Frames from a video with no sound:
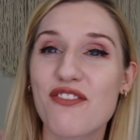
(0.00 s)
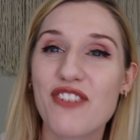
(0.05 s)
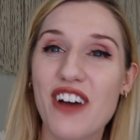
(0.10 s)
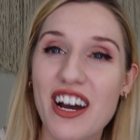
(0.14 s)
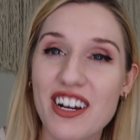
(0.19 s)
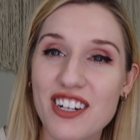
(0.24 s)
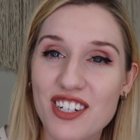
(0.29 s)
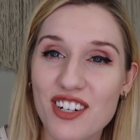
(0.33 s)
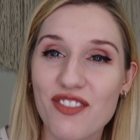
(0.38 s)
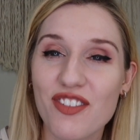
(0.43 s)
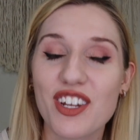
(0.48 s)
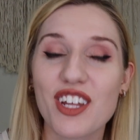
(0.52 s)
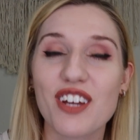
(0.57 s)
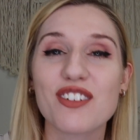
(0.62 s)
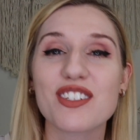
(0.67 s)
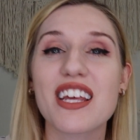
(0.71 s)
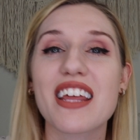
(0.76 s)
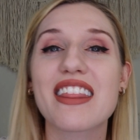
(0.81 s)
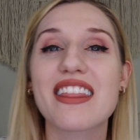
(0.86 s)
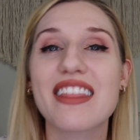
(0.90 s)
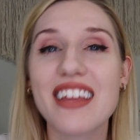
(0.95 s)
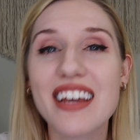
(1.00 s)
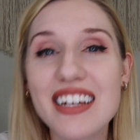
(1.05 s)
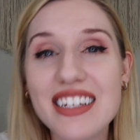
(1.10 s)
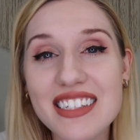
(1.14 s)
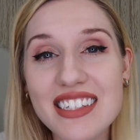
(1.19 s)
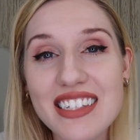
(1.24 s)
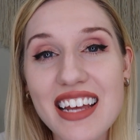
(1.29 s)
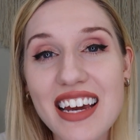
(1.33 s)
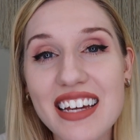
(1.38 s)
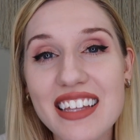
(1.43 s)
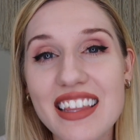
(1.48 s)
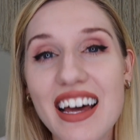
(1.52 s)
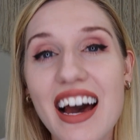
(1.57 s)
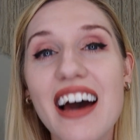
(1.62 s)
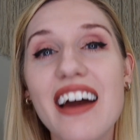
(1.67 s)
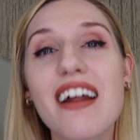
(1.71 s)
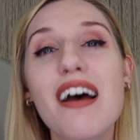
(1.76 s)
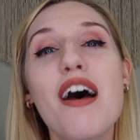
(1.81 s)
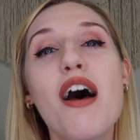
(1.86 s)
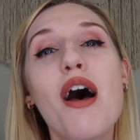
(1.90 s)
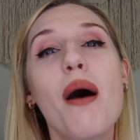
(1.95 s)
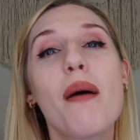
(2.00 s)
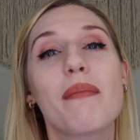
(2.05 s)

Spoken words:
fashion videos, things like that,